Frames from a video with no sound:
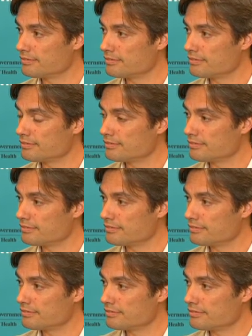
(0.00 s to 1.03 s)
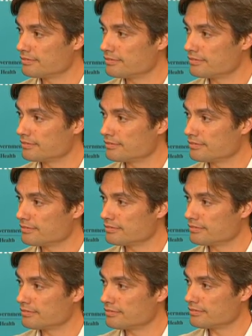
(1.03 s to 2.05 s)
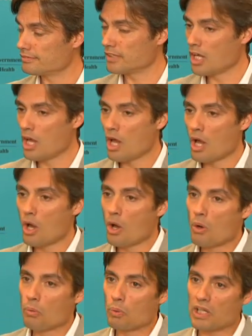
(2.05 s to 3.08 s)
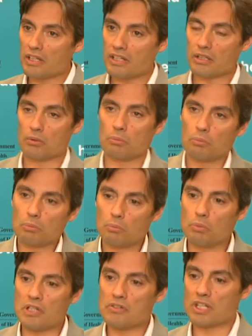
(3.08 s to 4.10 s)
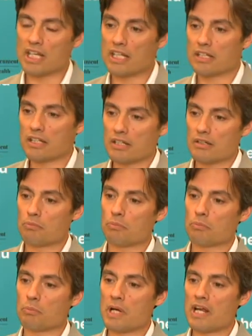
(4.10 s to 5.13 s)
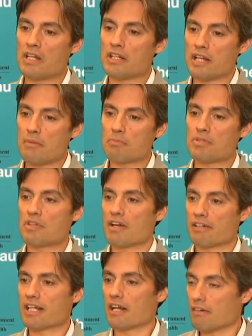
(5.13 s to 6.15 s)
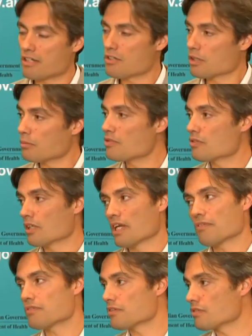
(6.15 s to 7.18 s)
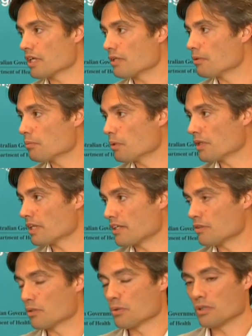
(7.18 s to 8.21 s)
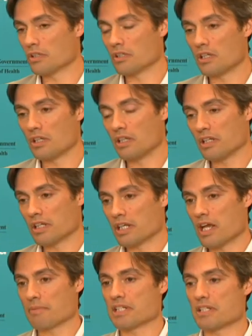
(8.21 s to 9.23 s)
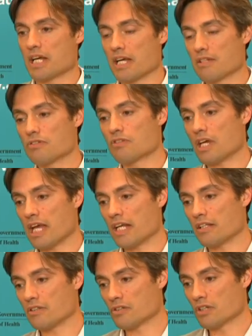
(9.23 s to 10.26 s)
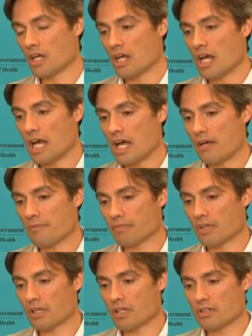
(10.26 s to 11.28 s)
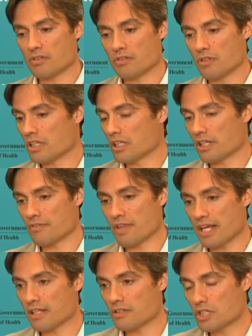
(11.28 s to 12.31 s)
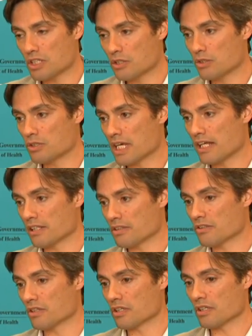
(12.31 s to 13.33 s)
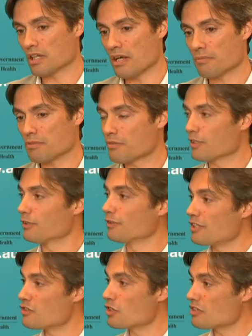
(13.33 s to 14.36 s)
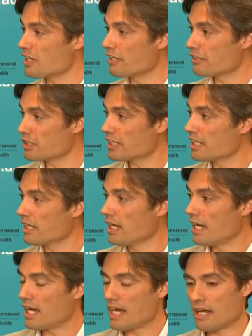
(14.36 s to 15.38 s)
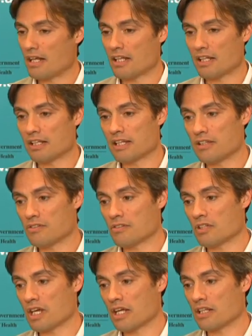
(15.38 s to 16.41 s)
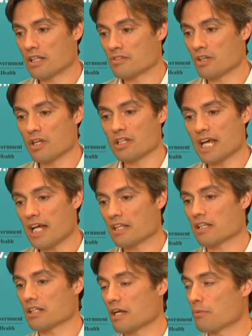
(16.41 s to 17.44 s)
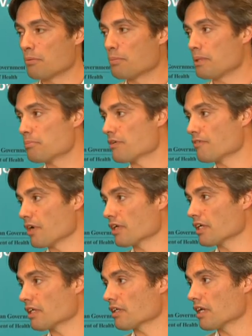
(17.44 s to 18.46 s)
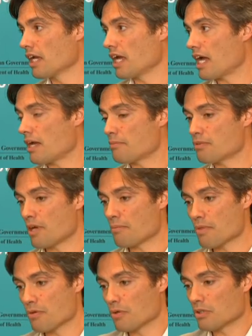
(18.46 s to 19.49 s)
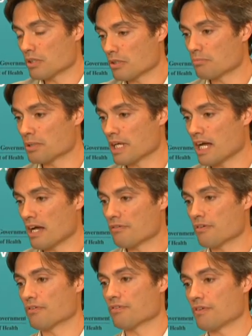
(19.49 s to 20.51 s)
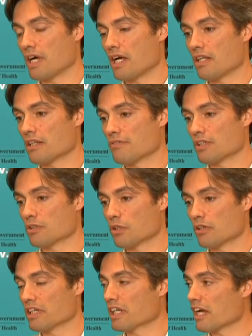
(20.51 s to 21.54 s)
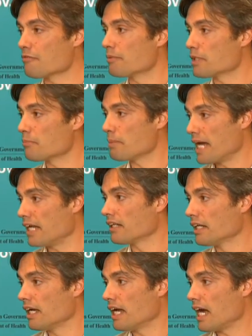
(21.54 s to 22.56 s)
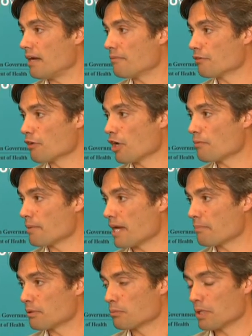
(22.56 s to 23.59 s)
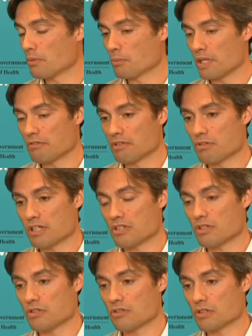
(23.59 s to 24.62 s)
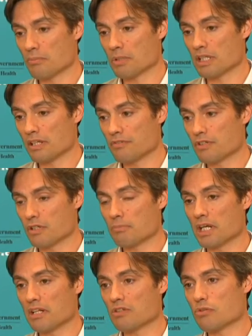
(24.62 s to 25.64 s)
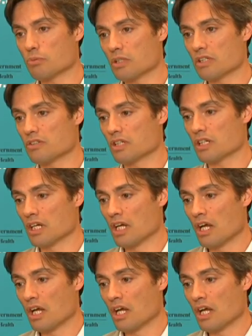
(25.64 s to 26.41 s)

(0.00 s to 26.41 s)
are going to be out of restrictions early? Well, I think once again, the, where the numbers are encouraging, we still have to see what they do on in the coming days. And um, certainly, if they continue down into um, single-digit territory, uh, there's uh, there's no doubt that they will be provoking um, some thought on behalf of uh, the Victorian government about um, the roadmap and w- when restrictions can be lifted. But I just wanted to,